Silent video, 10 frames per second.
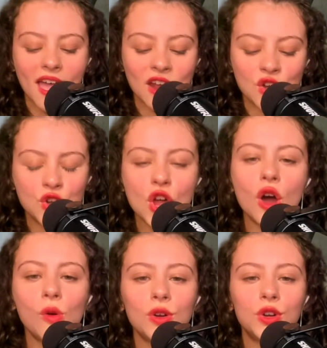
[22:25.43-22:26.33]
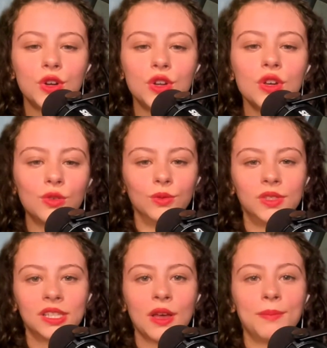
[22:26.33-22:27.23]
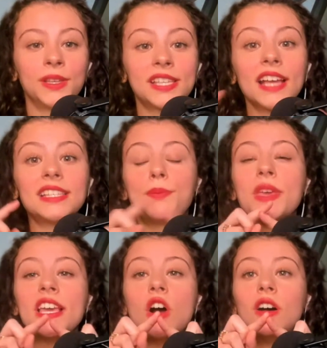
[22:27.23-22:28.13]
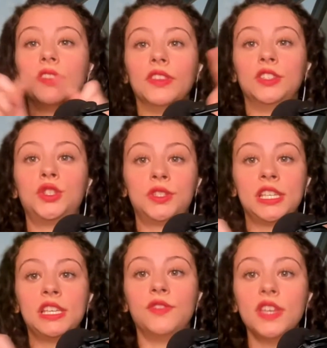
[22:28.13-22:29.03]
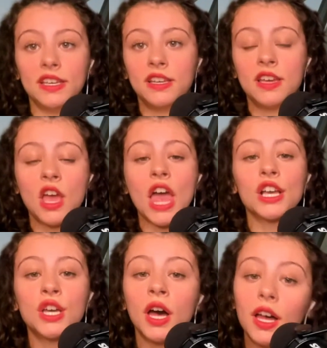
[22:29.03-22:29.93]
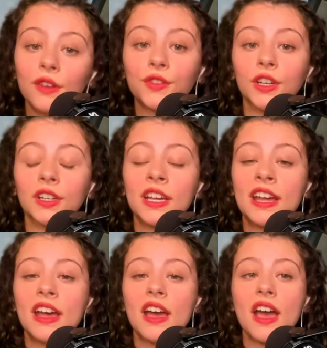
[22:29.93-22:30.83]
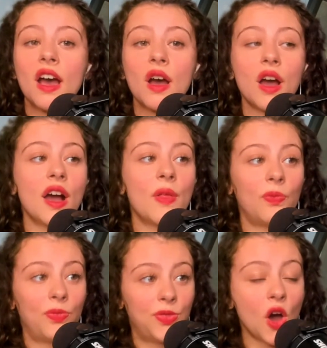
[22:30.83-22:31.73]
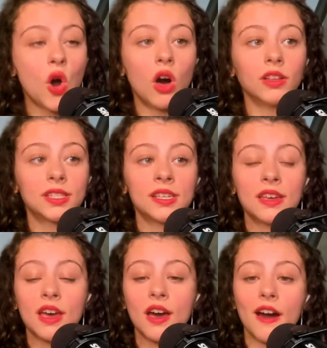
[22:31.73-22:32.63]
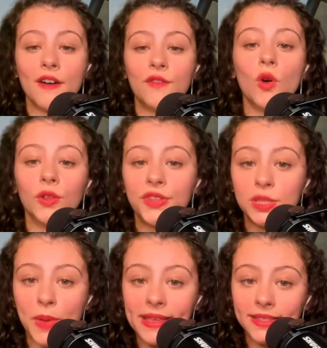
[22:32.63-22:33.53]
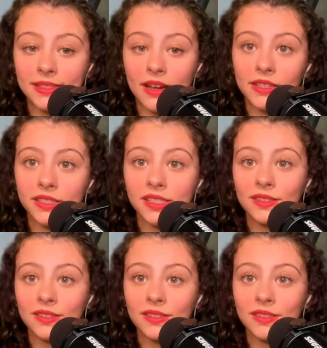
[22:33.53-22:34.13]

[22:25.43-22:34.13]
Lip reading: no news, besides it being on the TV, covered the halt of all these bank stocks.